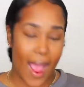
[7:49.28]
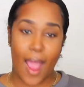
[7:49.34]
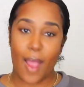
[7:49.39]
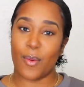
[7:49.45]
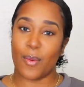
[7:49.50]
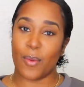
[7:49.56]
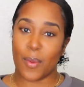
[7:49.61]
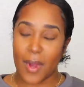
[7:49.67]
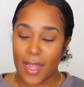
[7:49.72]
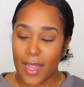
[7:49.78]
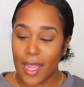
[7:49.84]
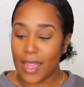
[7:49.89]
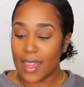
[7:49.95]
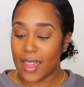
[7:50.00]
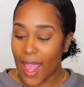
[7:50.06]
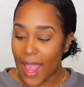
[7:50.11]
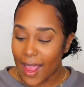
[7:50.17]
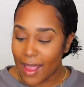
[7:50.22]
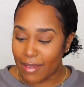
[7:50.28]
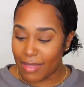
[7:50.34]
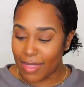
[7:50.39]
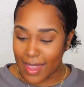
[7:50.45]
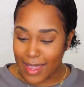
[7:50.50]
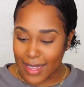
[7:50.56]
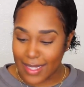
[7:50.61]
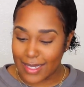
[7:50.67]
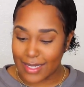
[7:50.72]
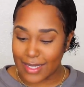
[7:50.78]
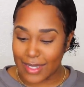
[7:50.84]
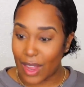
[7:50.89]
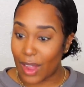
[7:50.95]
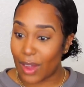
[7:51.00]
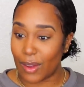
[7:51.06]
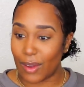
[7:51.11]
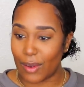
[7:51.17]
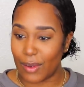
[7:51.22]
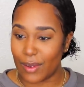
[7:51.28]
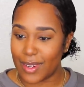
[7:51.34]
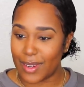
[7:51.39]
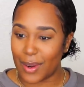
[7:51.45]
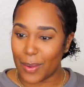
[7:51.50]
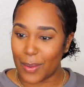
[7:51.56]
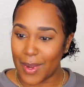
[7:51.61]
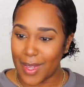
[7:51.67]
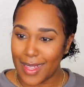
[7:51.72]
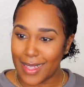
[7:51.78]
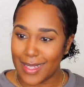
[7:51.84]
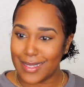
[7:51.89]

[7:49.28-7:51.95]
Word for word: I really like this doggone Gorilla